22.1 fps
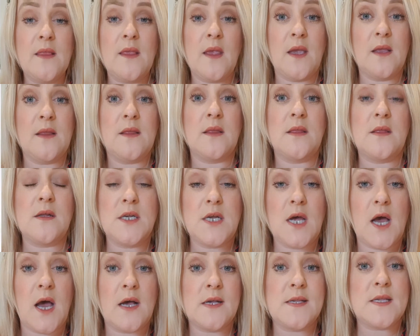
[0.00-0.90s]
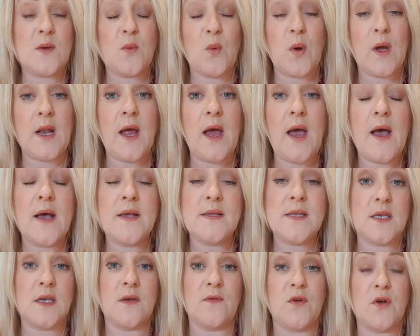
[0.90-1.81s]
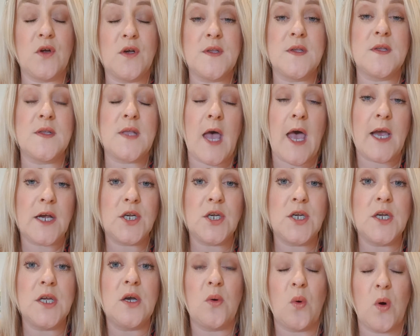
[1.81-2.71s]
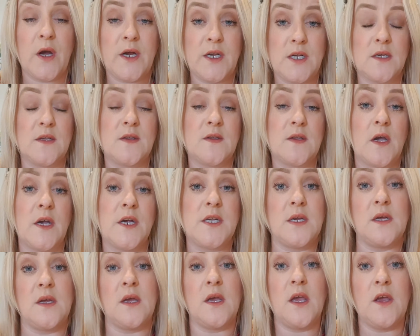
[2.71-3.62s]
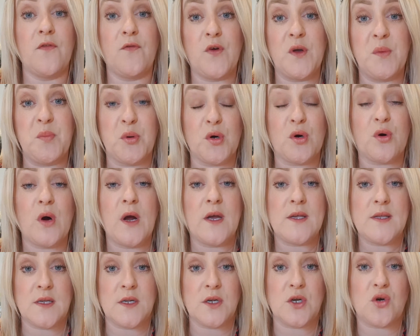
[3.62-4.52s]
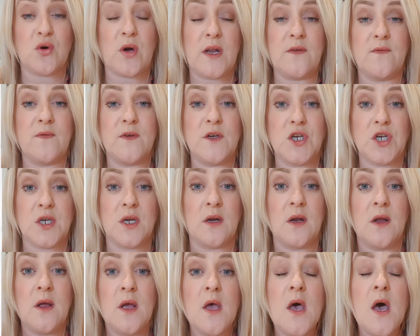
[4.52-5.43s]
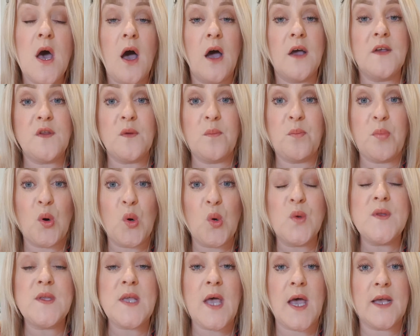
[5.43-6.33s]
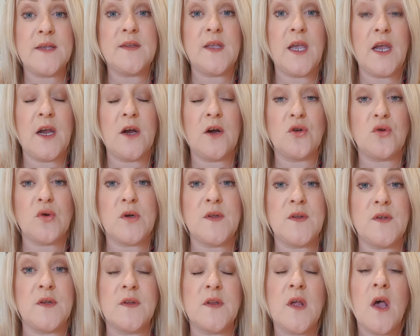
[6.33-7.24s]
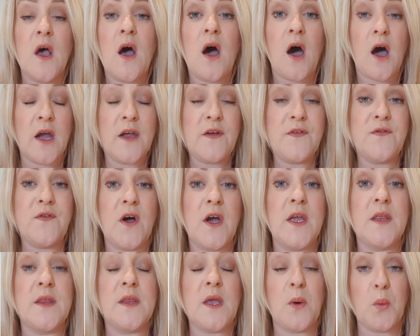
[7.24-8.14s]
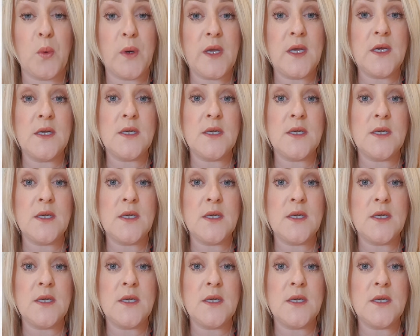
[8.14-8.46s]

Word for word: think that the task Wella has given us is actually quite exciting if we progress in TrendVision. I suppose as hairdressers, I find that we